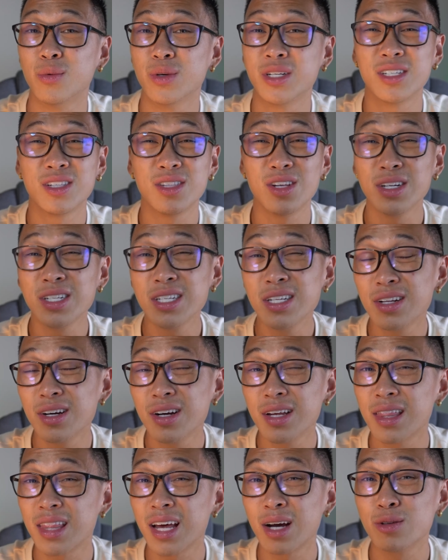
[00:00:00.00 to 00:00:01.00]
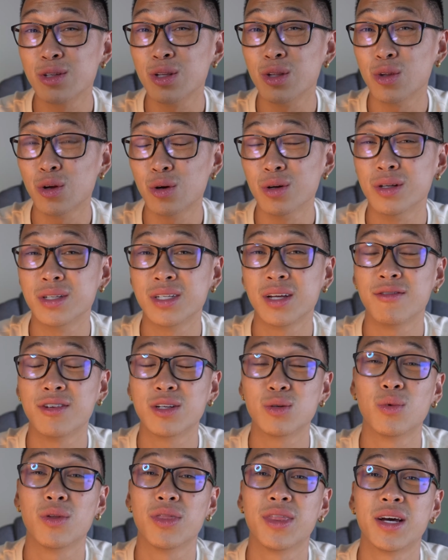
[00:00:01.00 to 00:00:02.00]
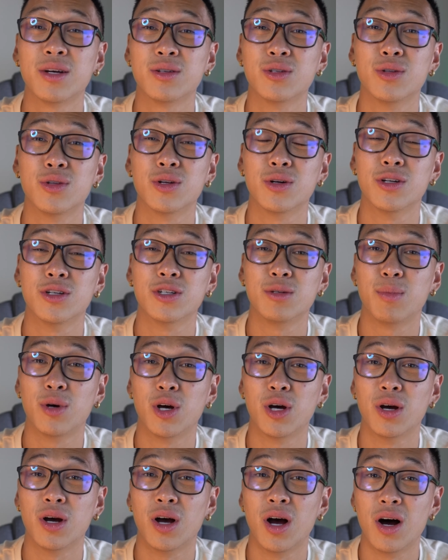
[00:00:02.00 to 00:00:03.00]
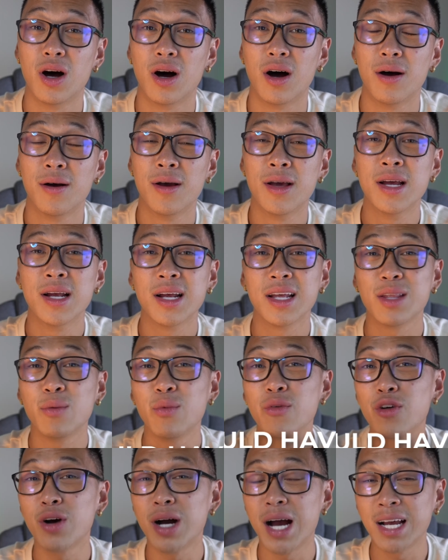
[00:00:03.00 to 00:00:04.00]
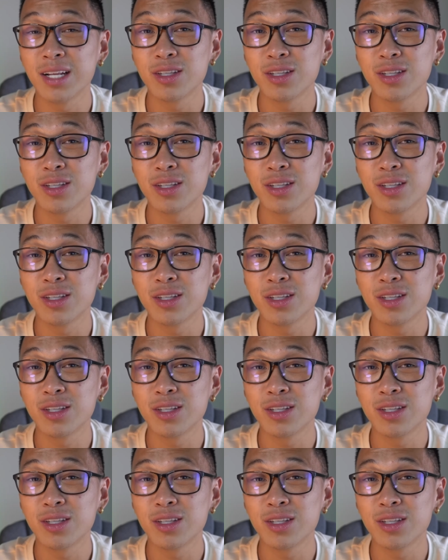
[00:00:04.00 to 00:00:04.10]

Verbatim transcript: which is thirty-nine thousand dollars if it's one thousand dollars per R. Then we've got